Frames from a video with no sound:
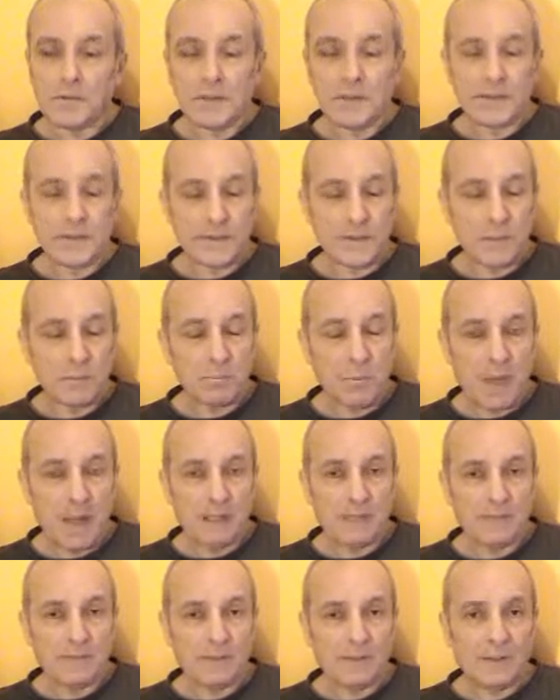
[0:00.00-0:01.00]
This is the
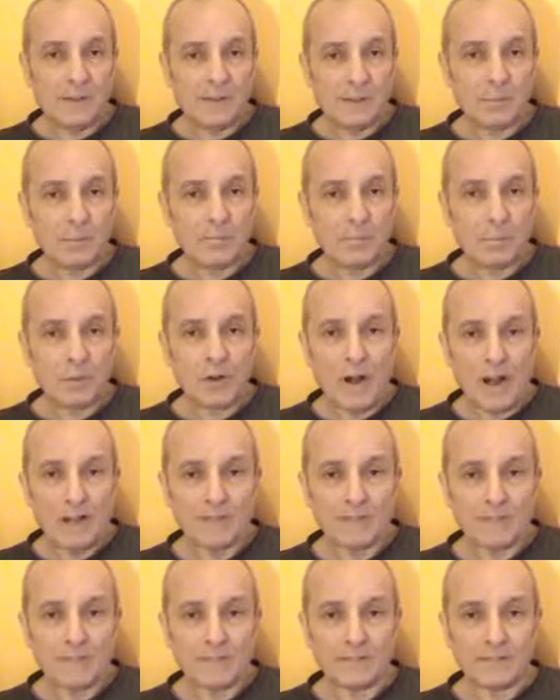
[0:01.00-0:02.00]
mind that can
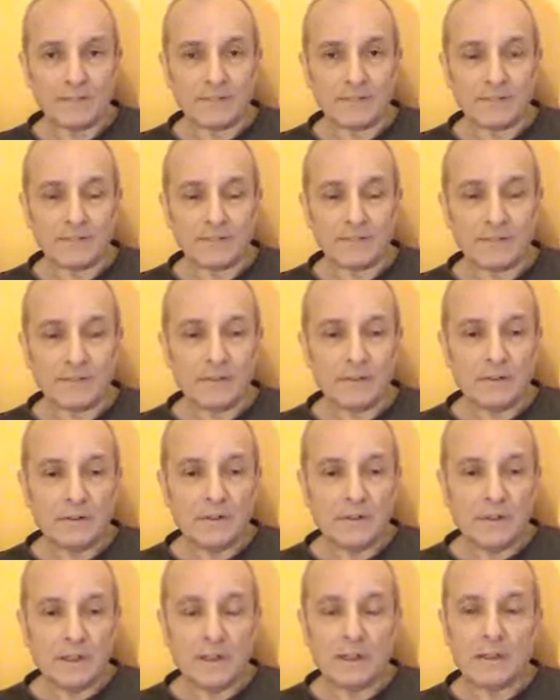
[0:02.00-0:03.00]
practice
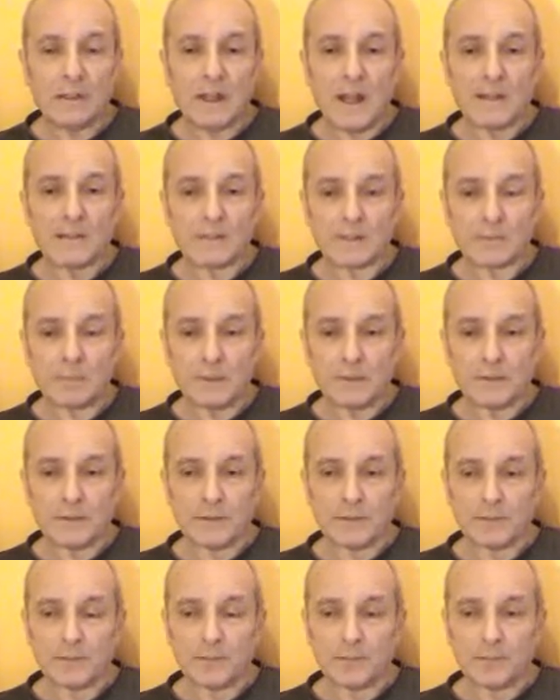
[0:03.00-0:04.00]

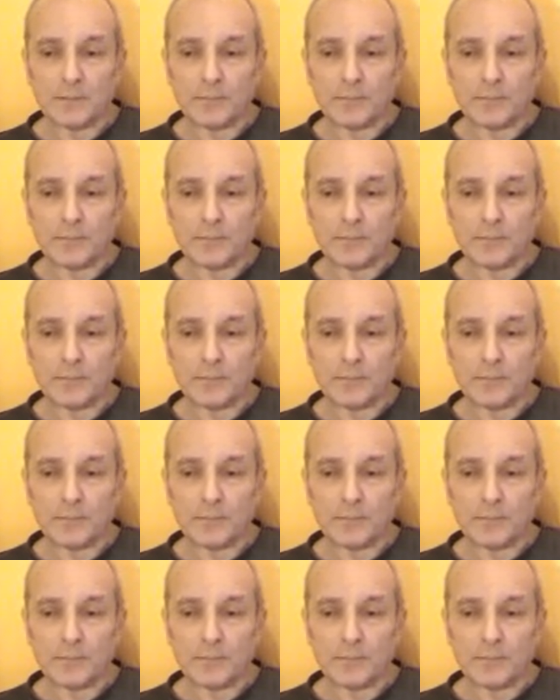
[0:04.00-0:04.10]
enlightenment.